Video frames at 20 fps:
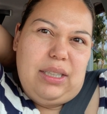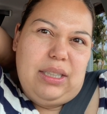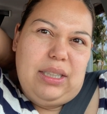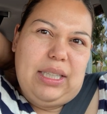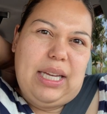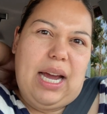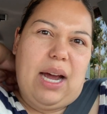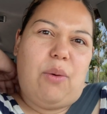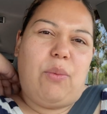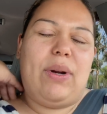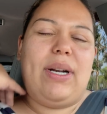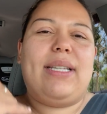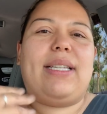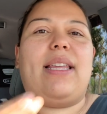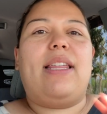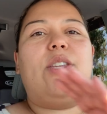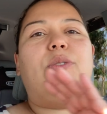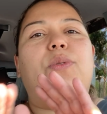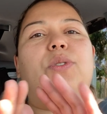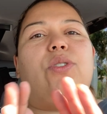yeah, I want to
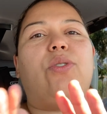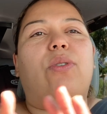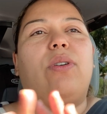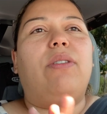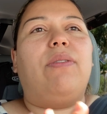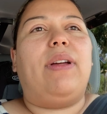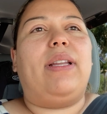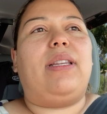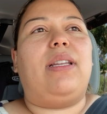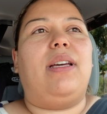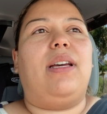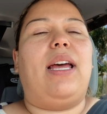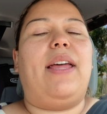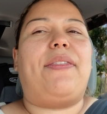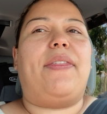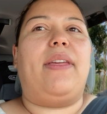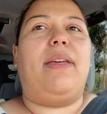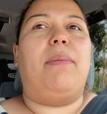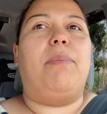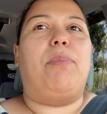say this was sort of at
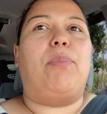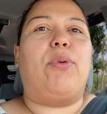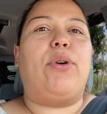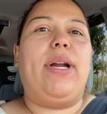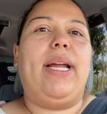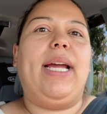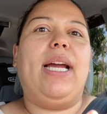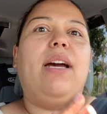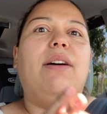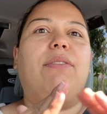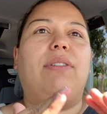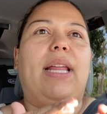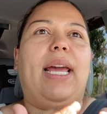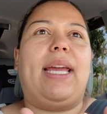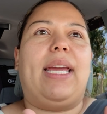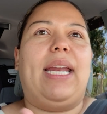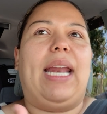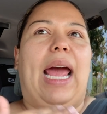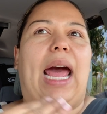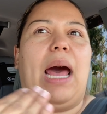the brink of
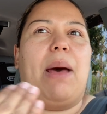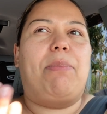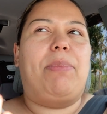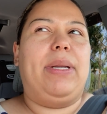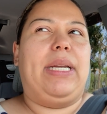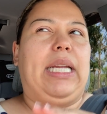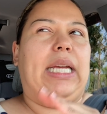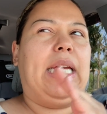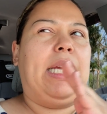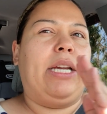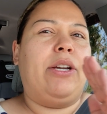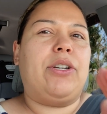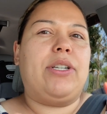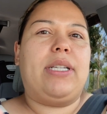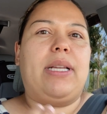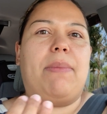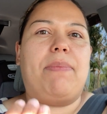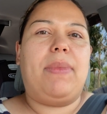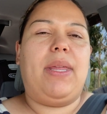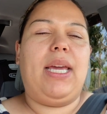like it happening or
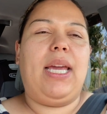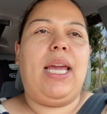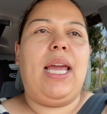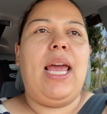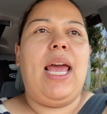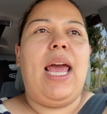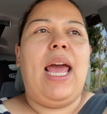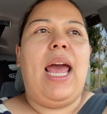something.